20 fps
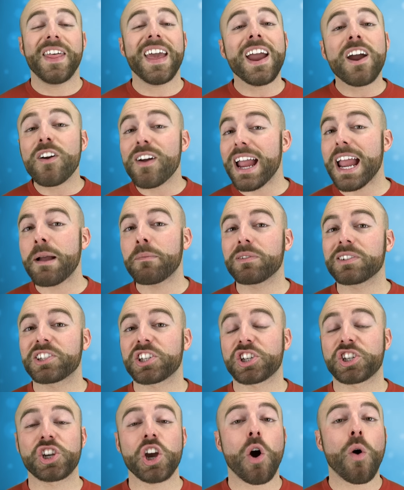They are able
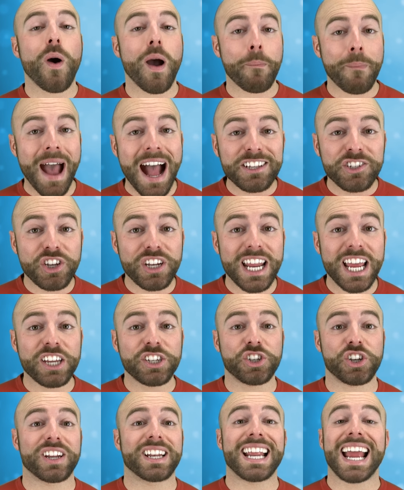to show
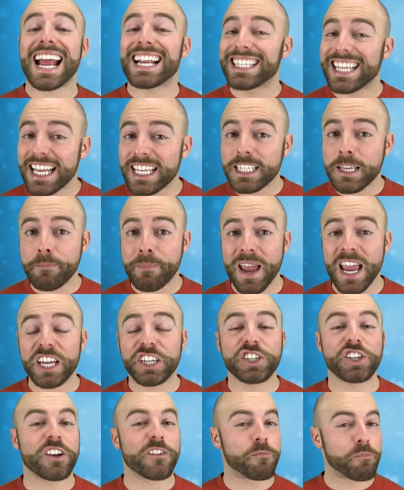imagination,
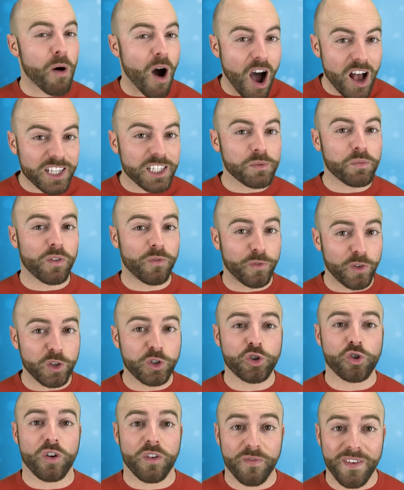anticipation of possible
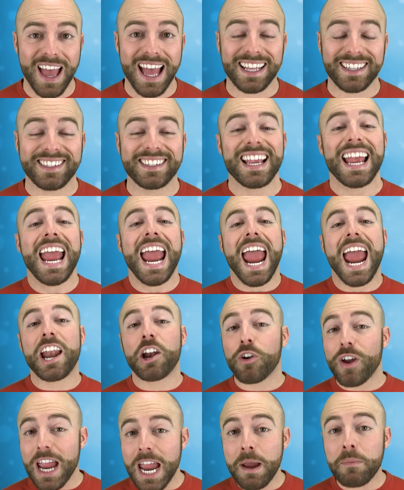future events,
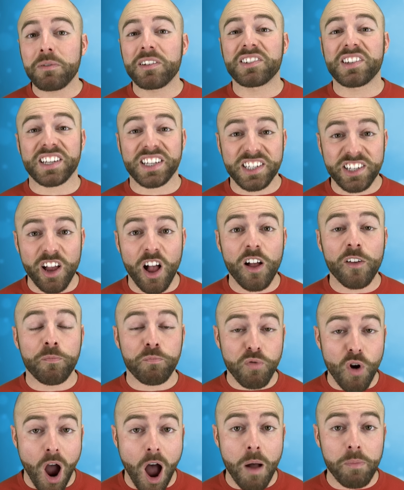and are able to
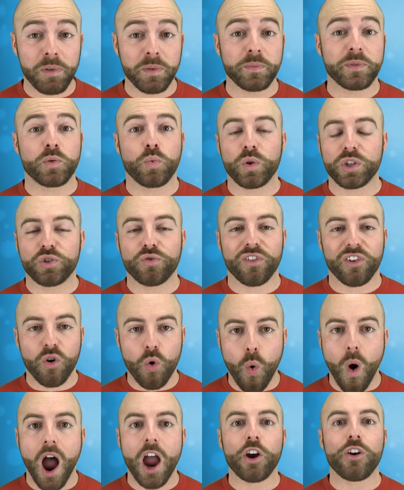solve problems which
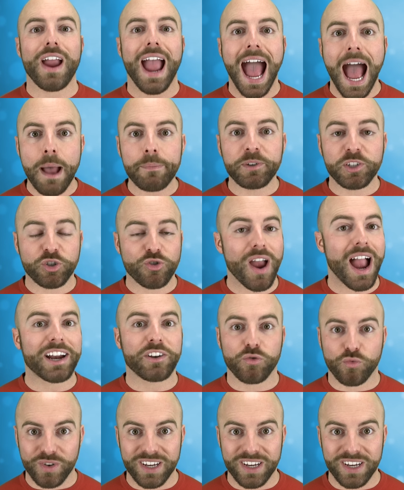require abstract